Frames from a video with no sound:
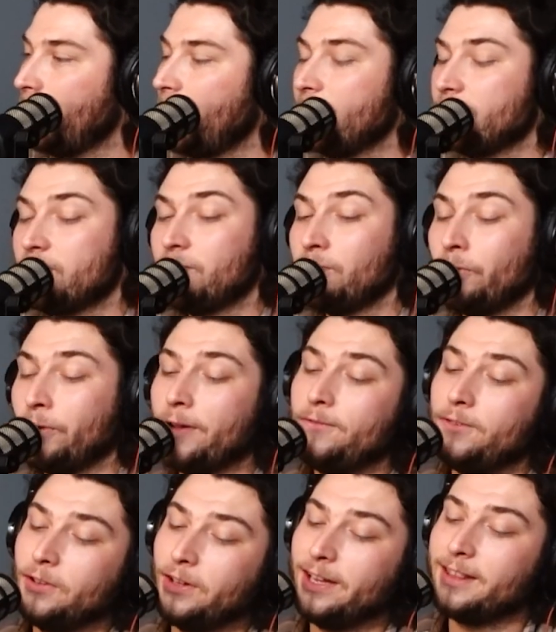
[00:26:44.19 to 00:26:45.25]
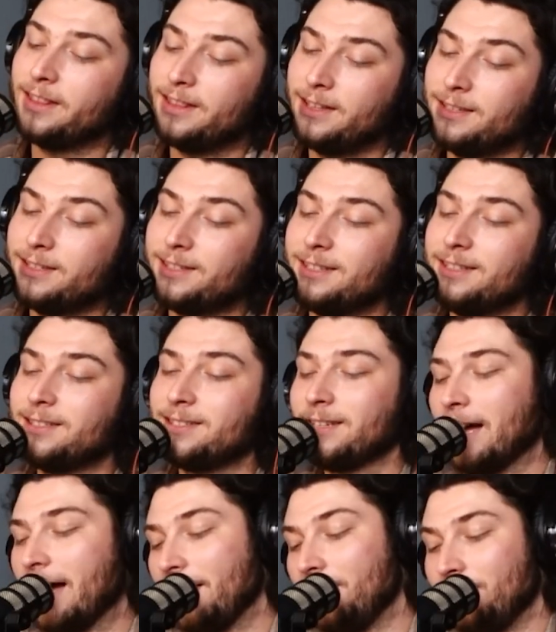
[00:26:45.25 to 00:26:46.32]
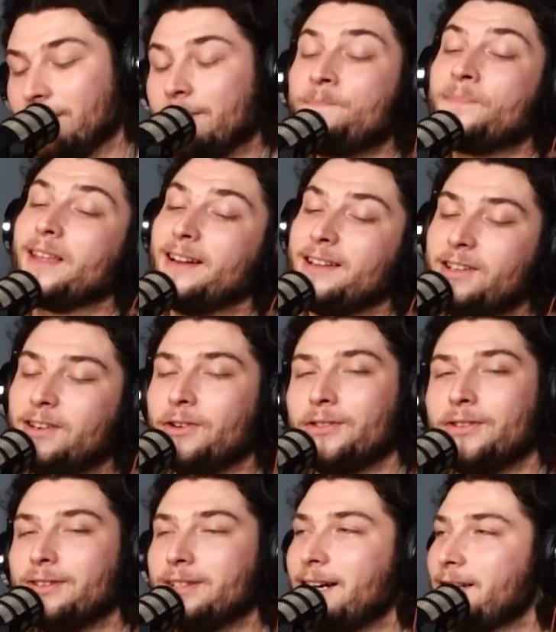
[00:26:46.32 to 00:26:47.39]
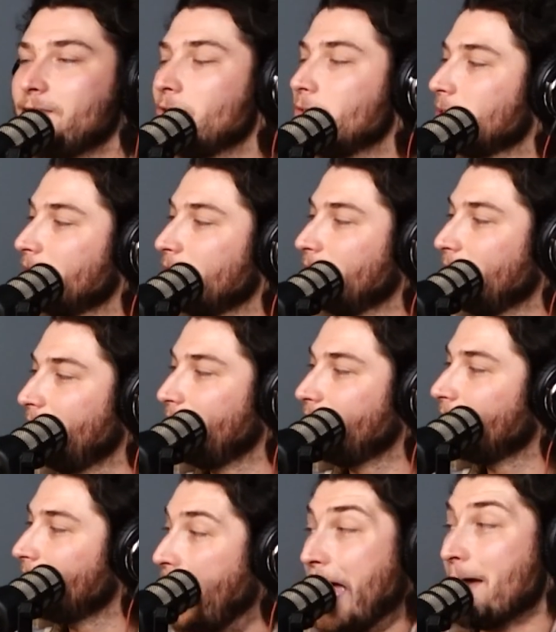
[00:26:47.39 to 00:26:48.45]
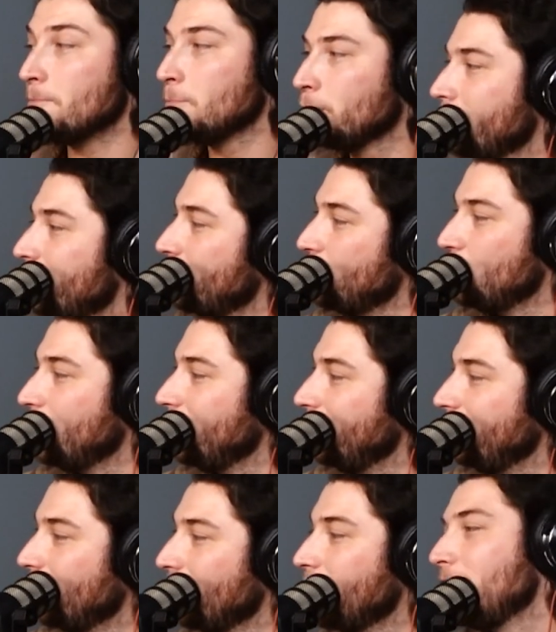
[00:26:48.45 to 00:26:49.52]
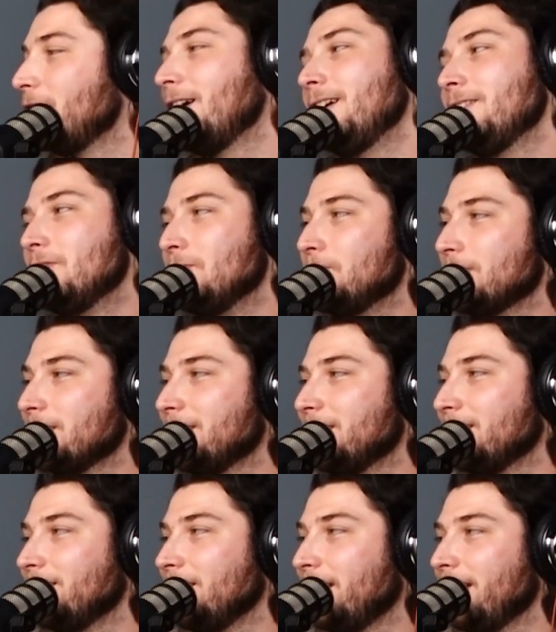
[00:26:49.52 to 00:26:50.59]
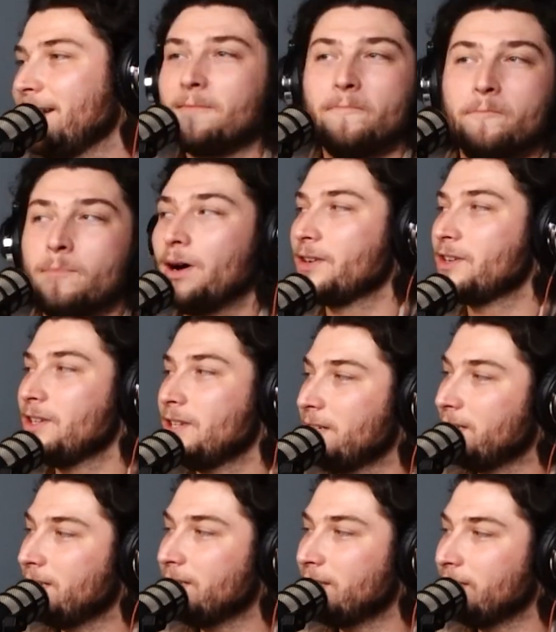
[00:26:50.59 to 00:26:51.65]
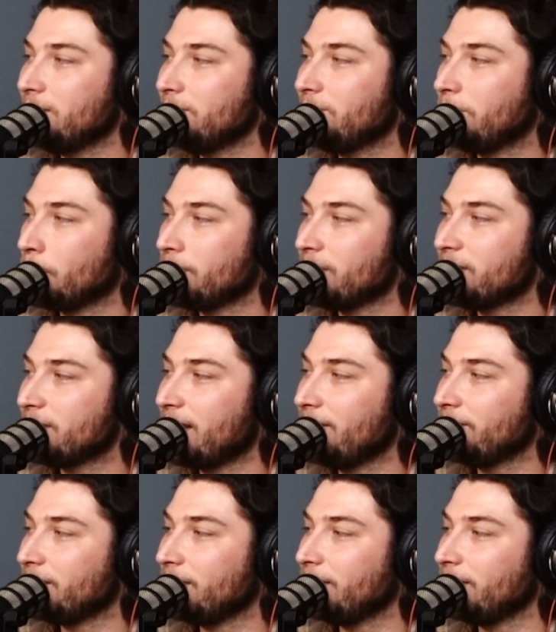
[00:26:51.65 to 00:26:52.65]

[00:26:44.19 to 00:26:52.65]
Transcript: And so I feel like this is, I don't, you know they're not using mm-hmm. like Empress gin or they're not mm-hmm. using like Monkey Forty Seven. It's like